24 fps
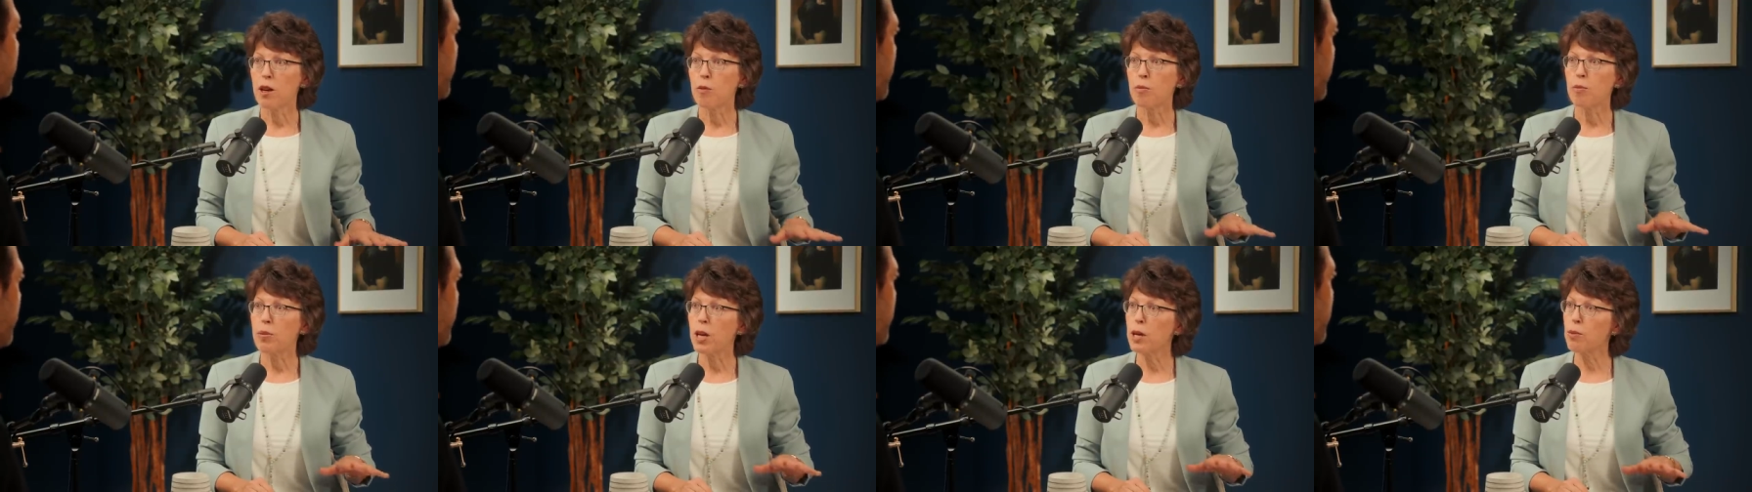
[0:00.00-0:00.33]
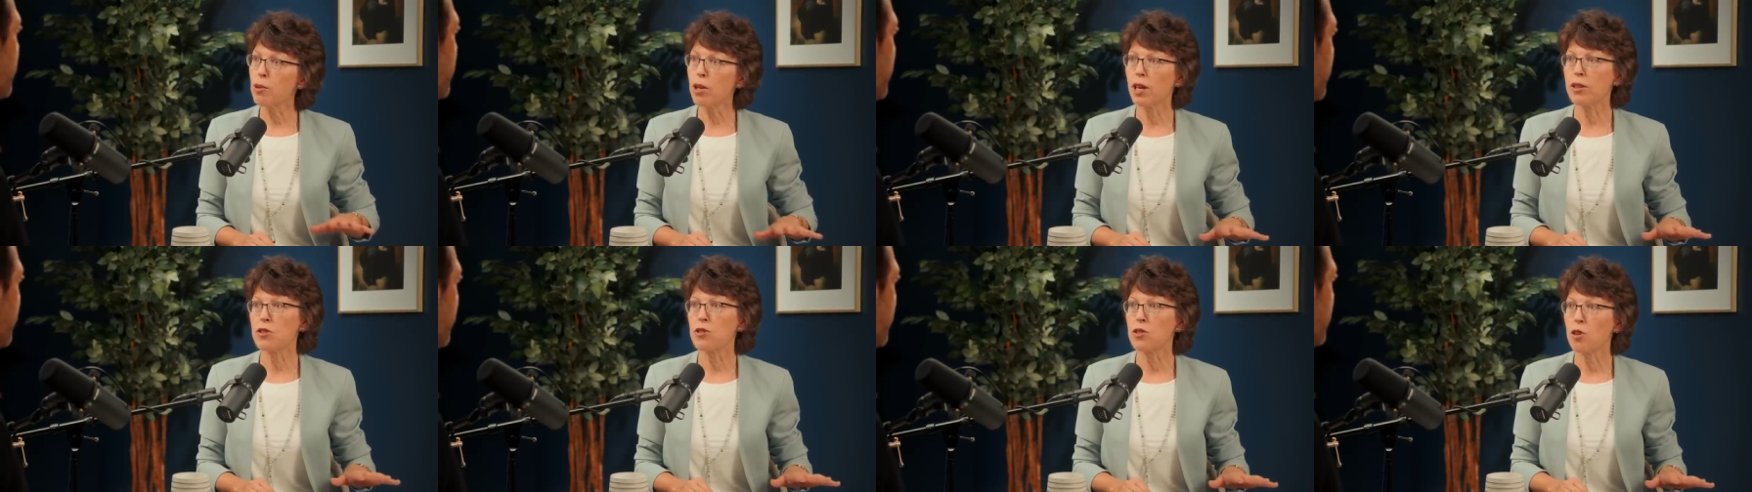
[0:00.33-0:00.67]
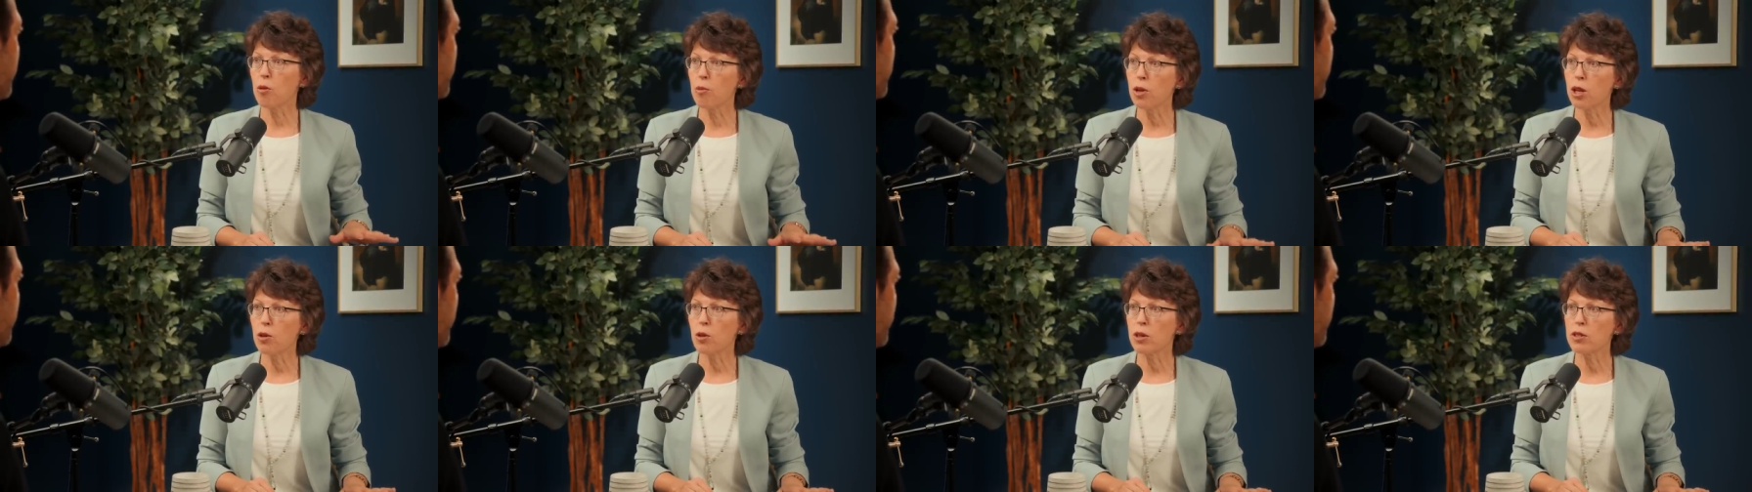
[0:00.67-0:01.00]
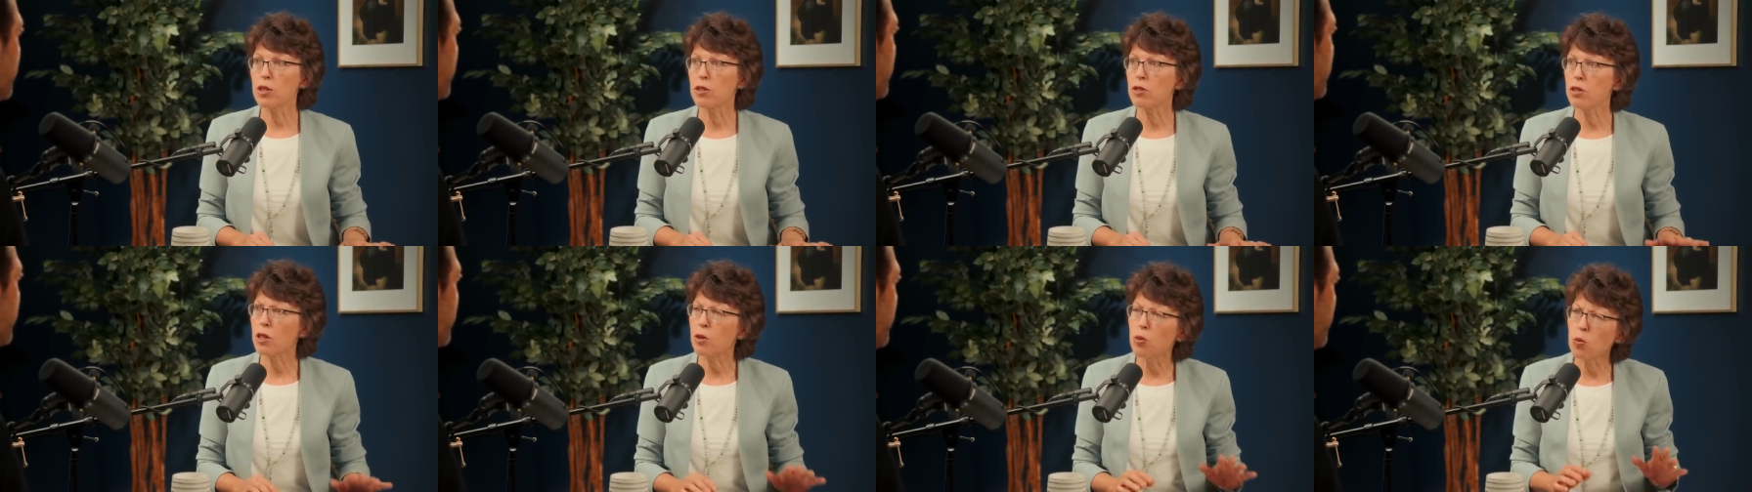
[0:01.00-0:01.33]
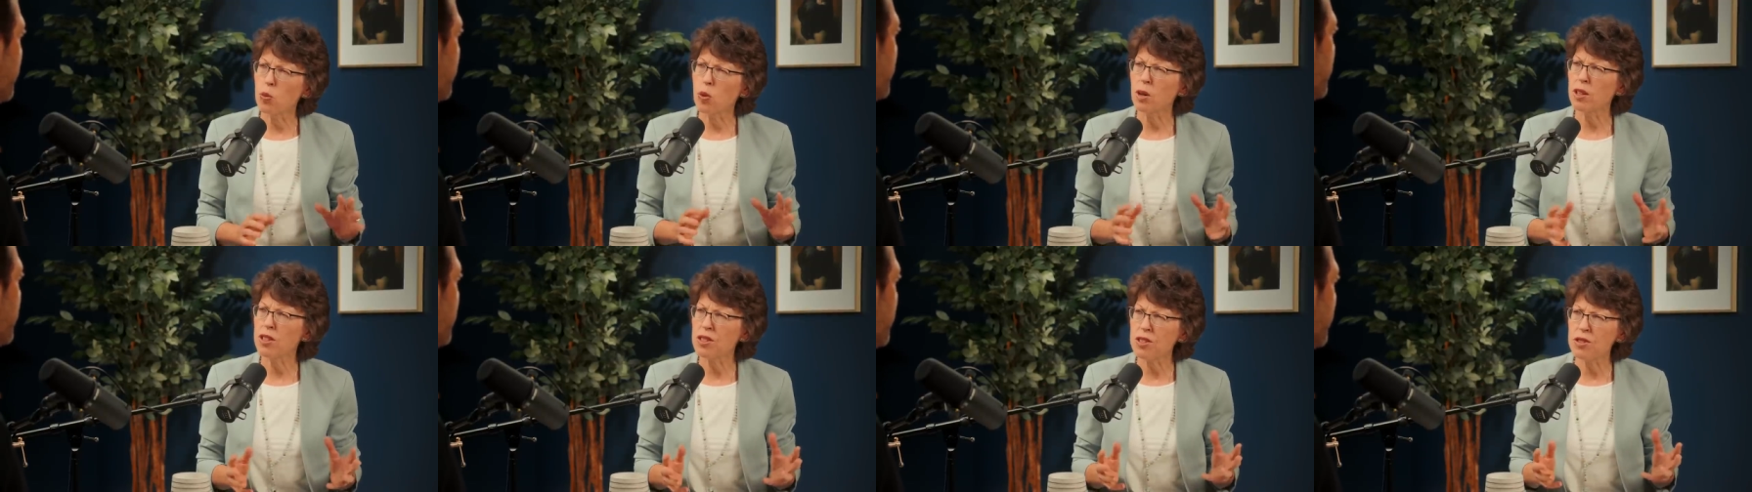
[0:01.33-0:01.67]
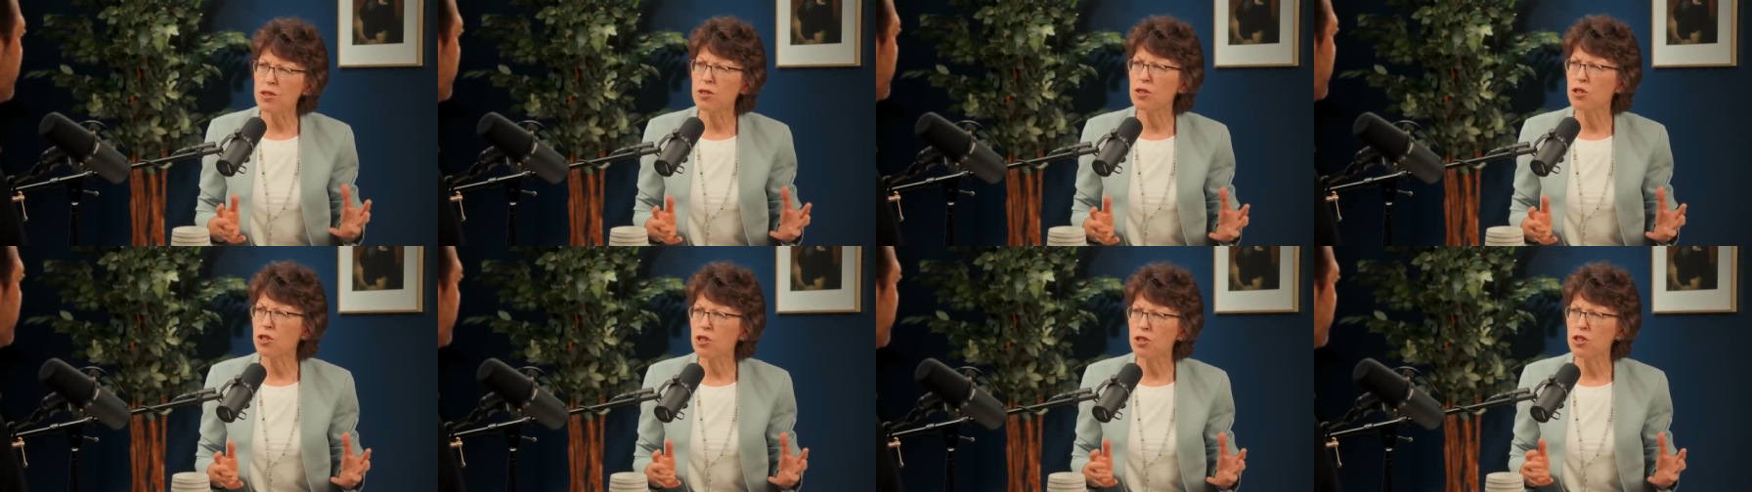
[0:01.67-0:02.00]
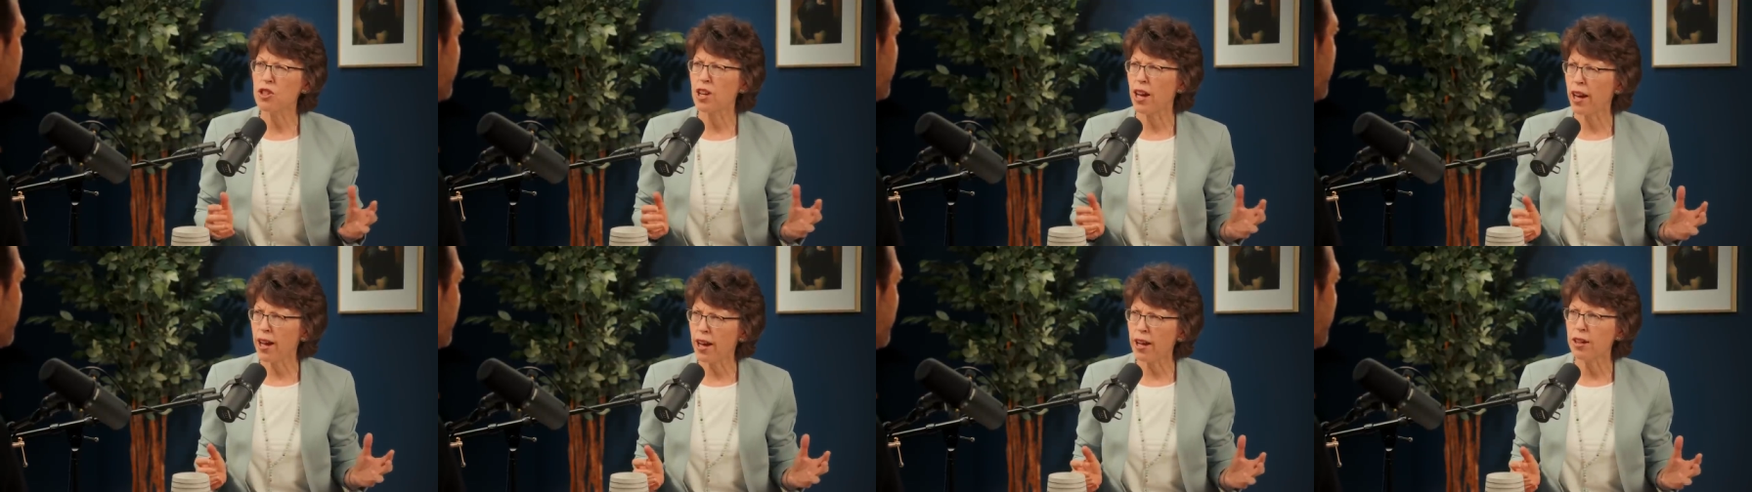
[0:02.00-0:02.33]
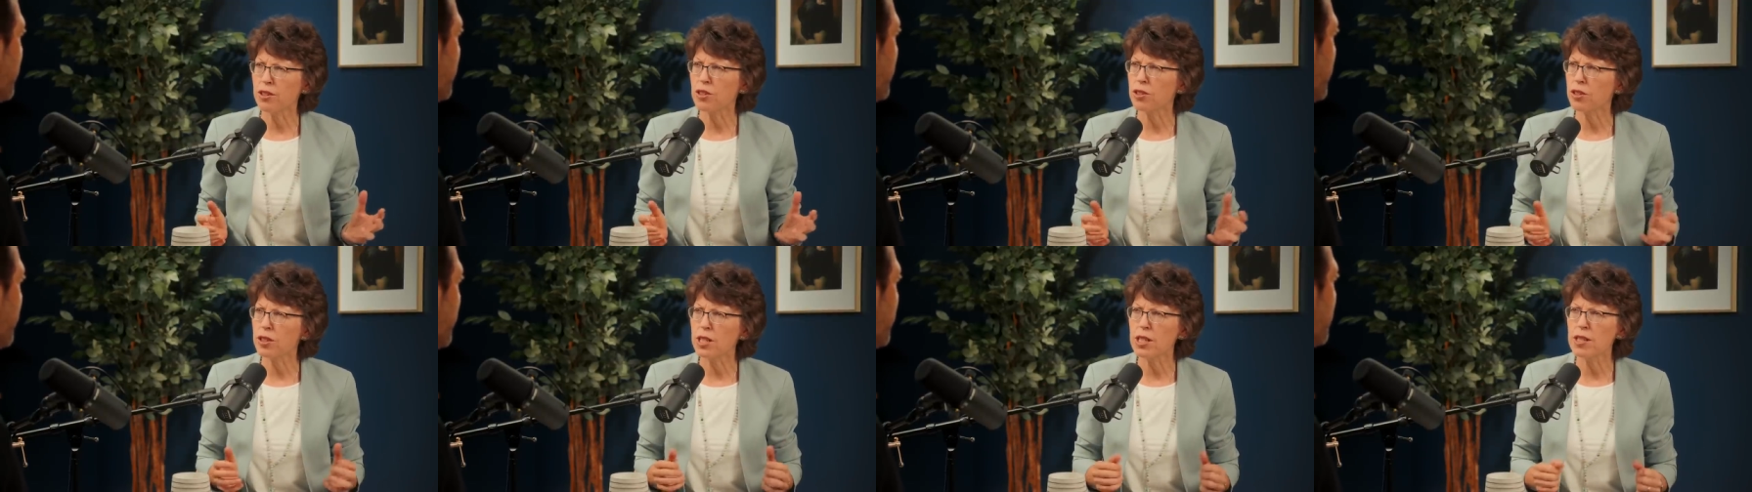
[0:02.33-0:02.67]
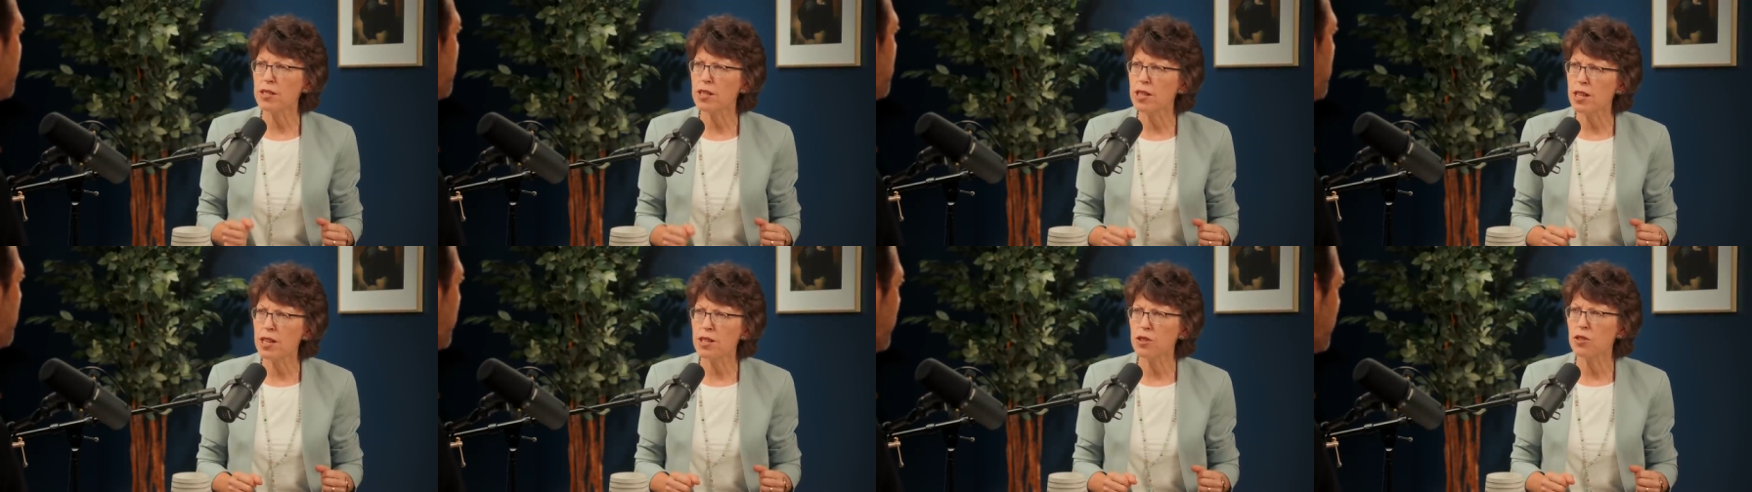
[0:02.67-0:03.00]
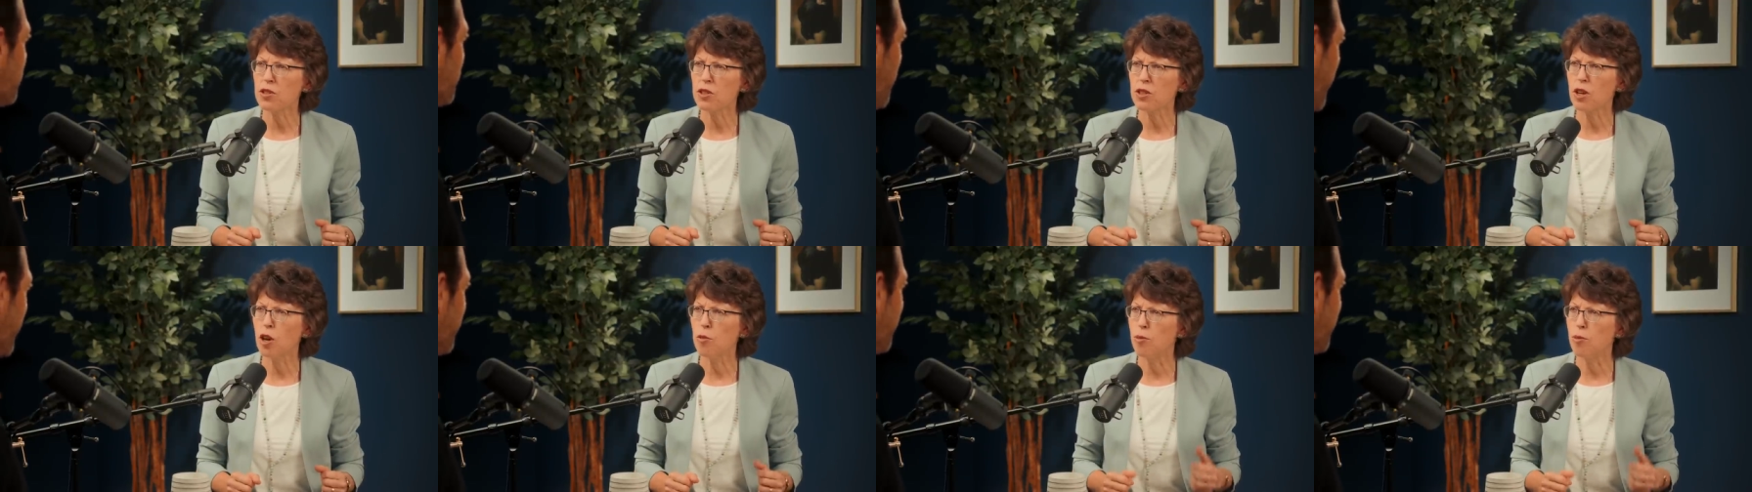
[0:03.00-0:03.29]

People had so many questions like, what does the church actually teach right,